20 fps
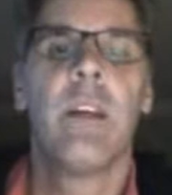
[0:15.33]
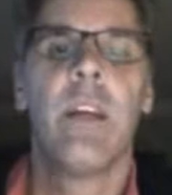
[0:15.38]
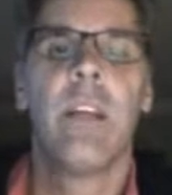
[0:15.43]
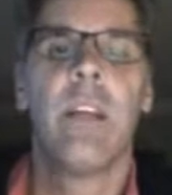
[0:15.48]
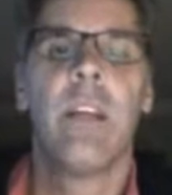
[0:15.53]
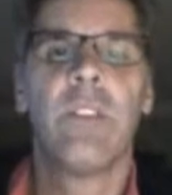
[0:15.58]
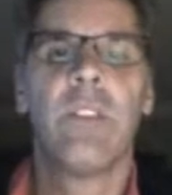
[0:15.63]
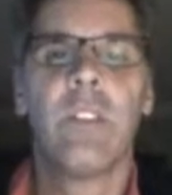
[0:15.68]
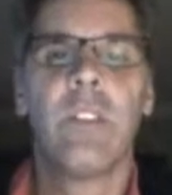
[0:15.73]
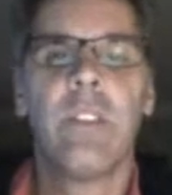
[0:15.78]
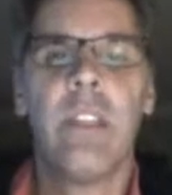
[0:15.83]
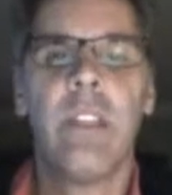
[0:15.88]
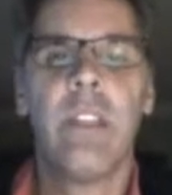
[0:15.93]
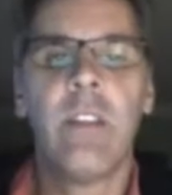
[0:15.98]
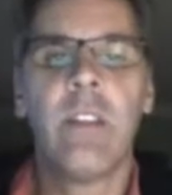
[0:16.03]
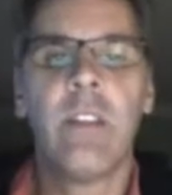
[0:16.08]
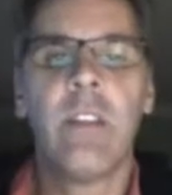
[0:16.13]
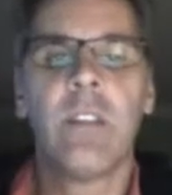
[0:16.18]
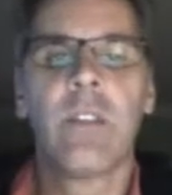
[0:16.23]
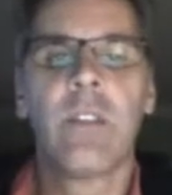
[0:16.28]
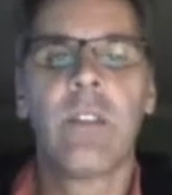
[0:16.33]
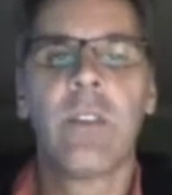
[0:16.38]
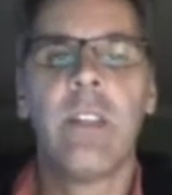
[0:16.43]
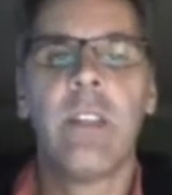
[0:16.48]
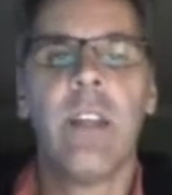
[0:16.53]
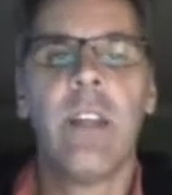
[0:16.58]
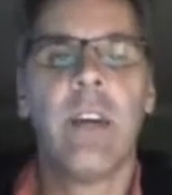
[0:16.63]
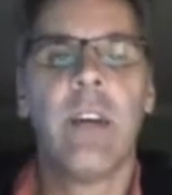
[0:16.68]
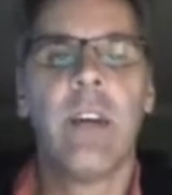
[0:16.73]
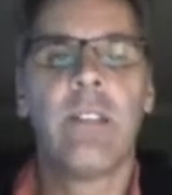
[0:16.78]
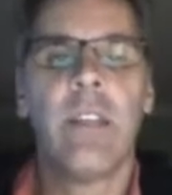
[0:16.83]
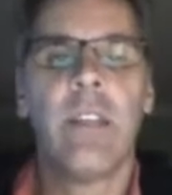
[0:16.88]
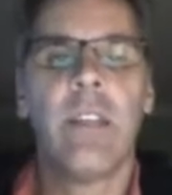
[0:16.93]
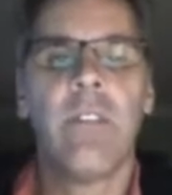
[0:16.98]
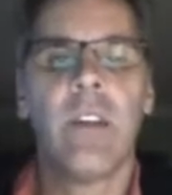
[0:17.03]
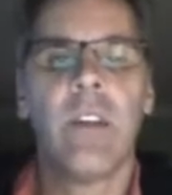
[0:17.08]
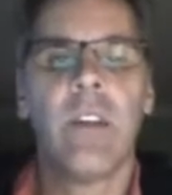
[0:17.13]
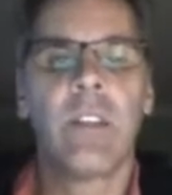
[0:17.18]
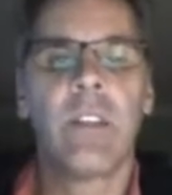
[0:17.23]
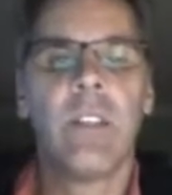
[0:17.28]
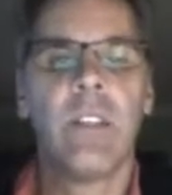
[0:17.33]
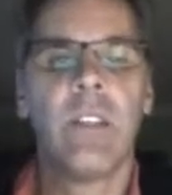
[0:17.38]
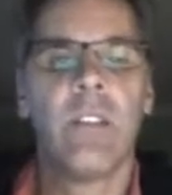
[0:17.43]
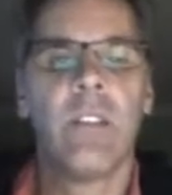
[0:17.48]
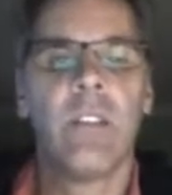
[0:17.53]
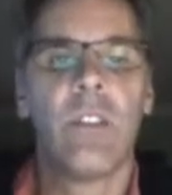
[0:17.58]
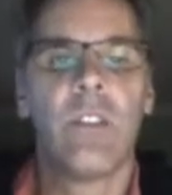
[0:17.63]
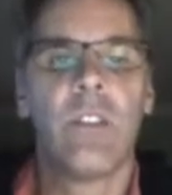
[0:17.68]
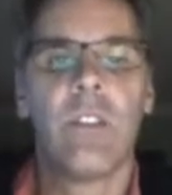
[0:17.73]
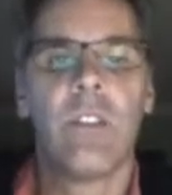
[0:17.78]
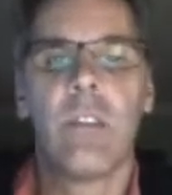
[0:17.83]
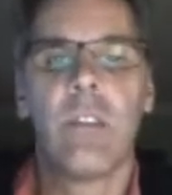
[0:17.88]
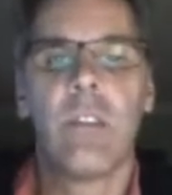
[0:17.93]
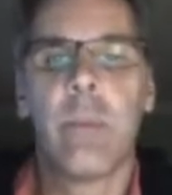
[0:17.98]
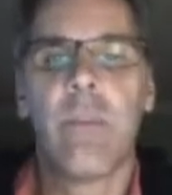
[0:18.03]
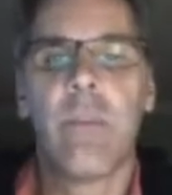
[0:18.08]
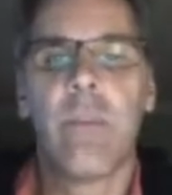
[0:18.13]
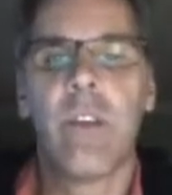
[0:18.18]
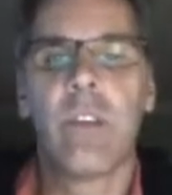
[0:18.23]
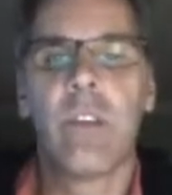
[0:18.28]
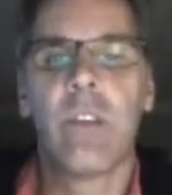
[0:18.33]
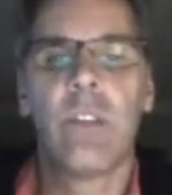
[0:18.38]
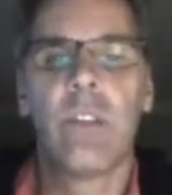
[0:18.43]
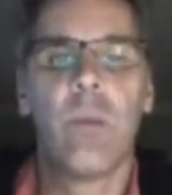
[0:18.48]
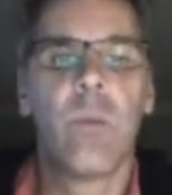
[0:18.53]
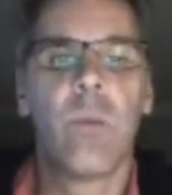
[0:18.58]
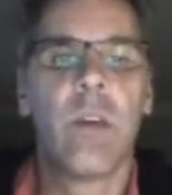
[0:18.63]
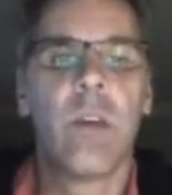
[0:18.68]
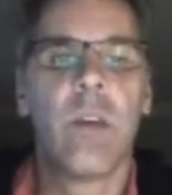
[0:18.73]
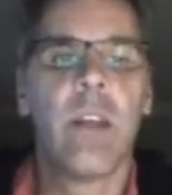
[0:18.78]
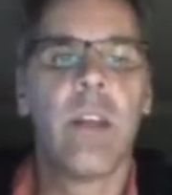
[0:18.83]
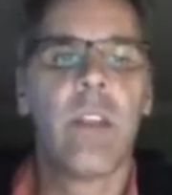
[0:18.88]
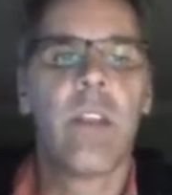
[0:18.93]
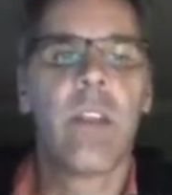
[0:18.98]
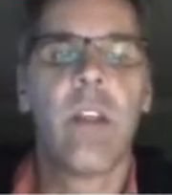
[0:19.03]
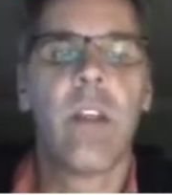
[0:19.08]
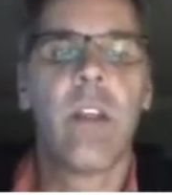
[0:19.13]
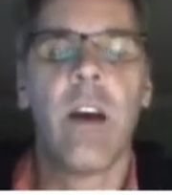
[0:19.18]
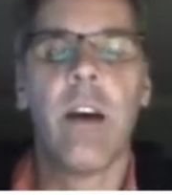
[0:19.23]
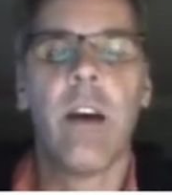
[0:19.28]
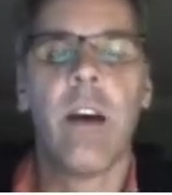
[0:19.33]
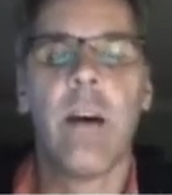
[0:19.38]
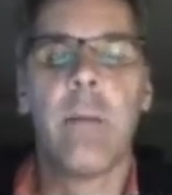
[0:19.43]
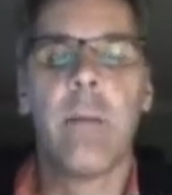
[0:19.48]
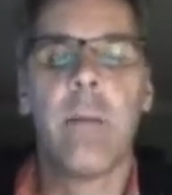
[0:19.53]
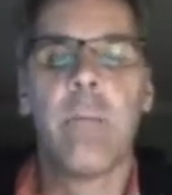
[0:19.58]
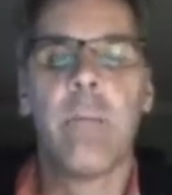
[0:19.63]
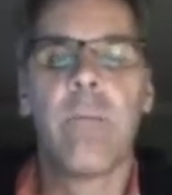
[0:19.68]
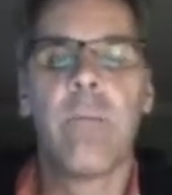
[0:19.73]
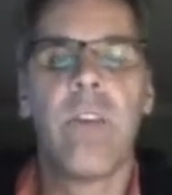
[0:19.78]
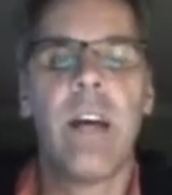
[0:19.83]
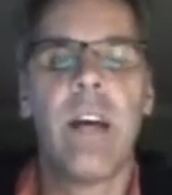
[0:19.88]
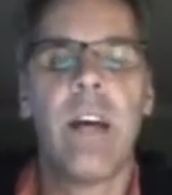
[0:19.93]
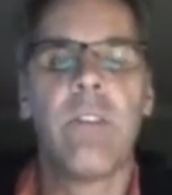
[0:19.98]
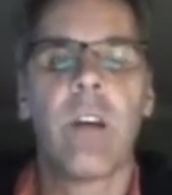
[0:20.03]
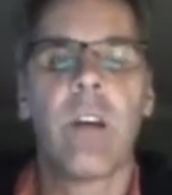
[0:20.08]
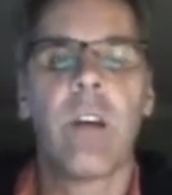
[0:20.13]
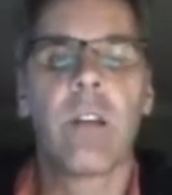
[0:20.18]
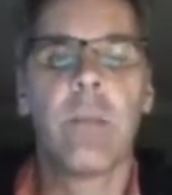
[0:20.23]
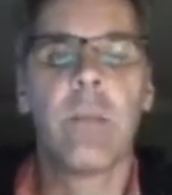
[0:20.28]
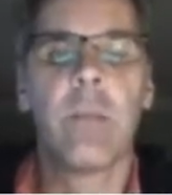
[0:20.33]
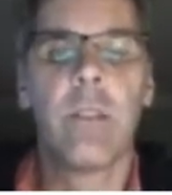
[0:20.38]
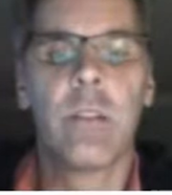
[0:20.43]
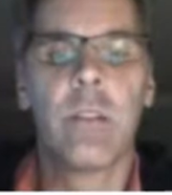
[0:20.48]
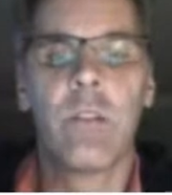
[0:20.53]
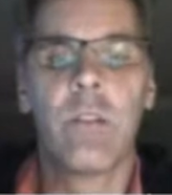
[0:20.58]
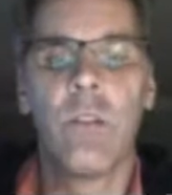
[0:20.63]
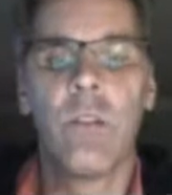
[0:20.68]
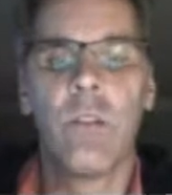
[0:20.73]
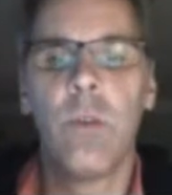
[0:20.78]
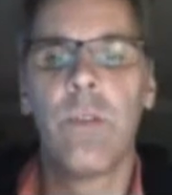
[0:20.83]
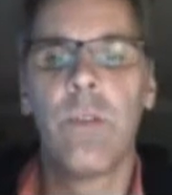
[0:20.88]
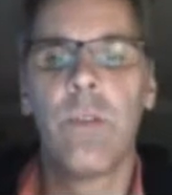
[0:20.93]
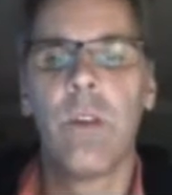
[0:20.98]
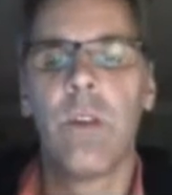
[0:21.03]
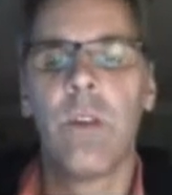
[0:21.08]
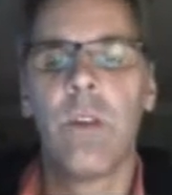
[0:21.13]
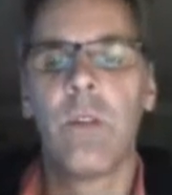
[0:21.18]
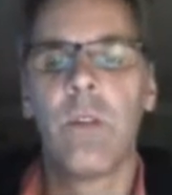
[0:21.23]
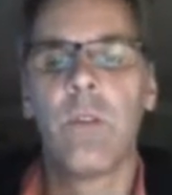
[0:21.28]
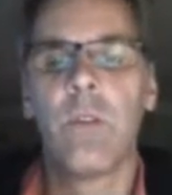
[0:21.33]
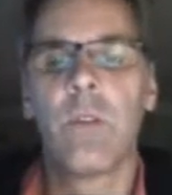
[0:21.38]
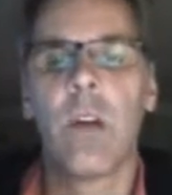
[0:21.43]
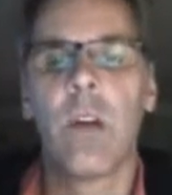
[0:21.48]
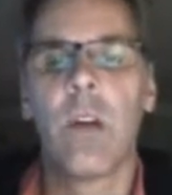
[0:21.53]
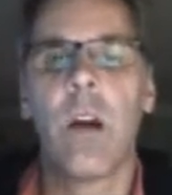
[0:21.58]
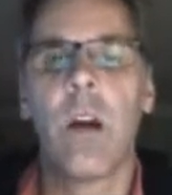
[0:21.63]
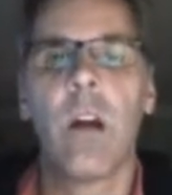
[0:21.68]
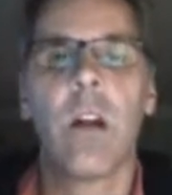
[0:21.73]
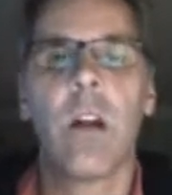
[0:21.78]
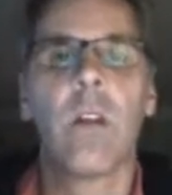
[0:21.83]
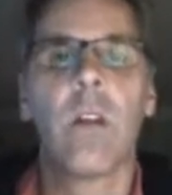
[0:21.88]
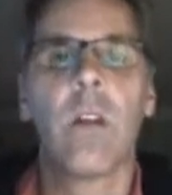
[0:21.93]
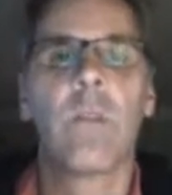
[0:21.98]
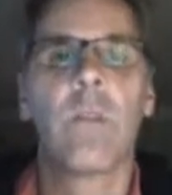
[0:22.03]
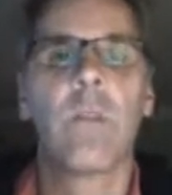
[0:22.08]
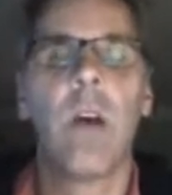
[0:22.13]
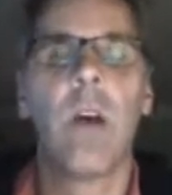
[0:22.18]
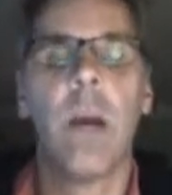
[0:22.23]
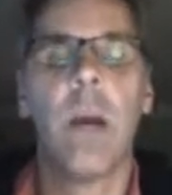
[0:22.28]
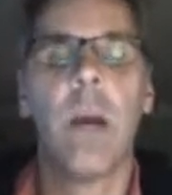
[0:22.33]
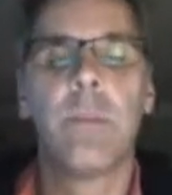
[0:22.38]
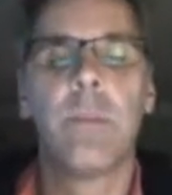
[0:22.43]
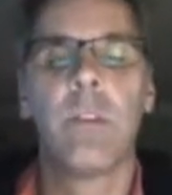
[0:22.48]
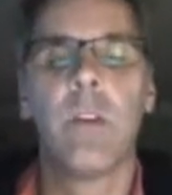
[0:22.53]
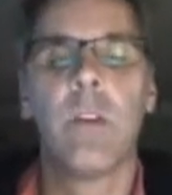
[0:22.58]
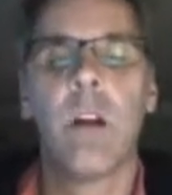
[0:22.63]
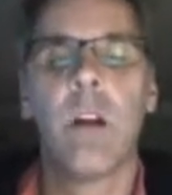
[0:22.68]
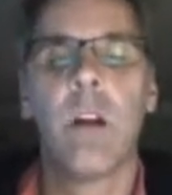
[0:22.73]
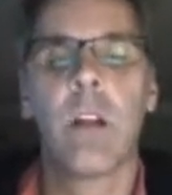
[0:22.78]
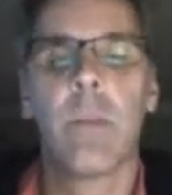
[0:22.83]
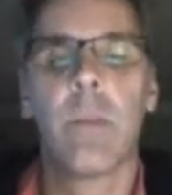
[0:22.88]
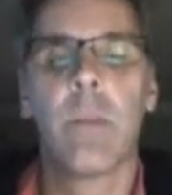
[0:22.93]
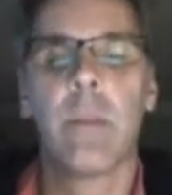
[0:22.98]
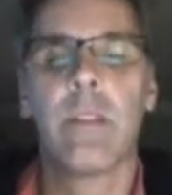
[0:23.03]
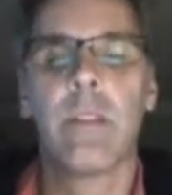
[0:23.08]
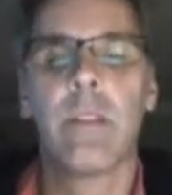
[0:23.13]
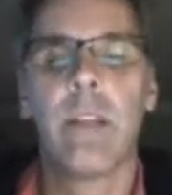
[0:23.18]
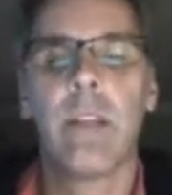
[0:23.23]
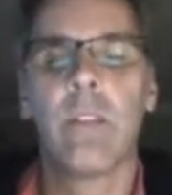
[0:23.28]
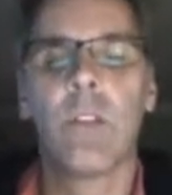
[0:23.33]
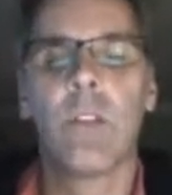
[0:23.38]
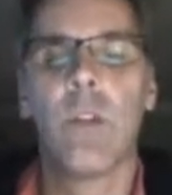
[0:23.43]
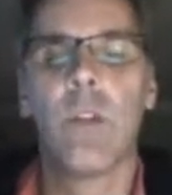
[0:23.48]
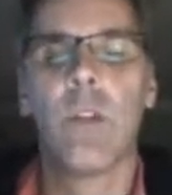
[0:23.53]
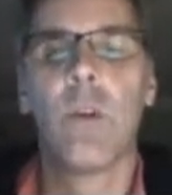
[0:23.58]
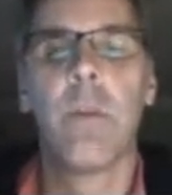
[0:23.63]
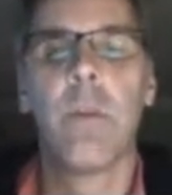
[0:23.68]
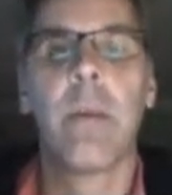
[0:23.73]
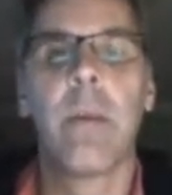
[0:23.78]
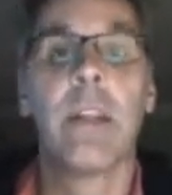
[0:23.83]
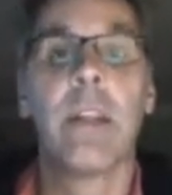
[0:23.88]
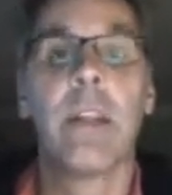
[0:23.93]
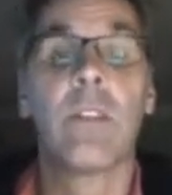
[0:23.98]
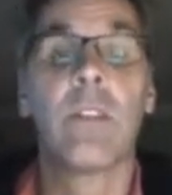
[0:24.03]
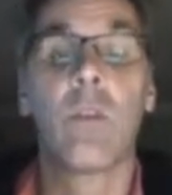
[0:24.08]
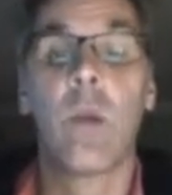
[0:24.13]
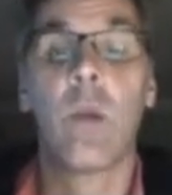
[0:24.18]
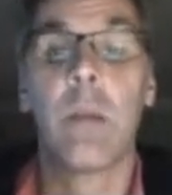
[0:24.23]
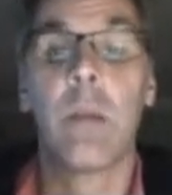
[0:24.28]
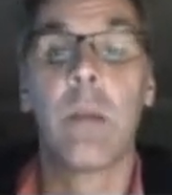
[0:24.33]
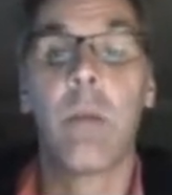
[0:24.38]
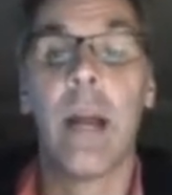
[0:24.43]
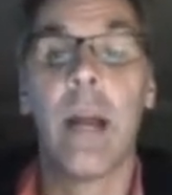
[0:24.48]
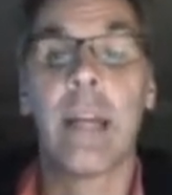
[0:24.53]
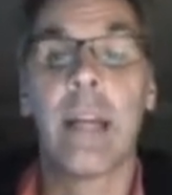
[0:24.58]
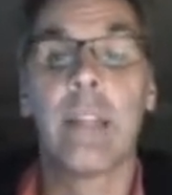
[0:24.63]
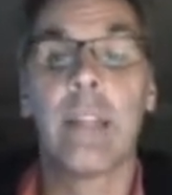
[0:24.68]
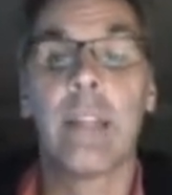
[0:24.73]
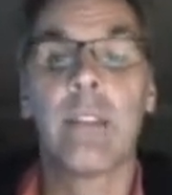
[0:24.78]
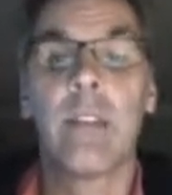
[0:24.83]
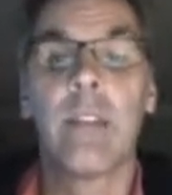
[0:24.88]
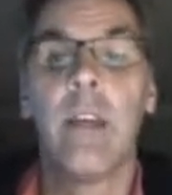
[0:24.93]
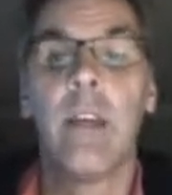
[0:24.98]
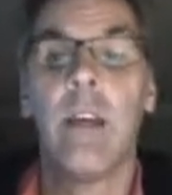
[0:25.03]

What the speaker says: As you can see here on the screen, the offset function is just a simple function with 5 arguments. 2 of those are optional arguments as denoted by the square brackets,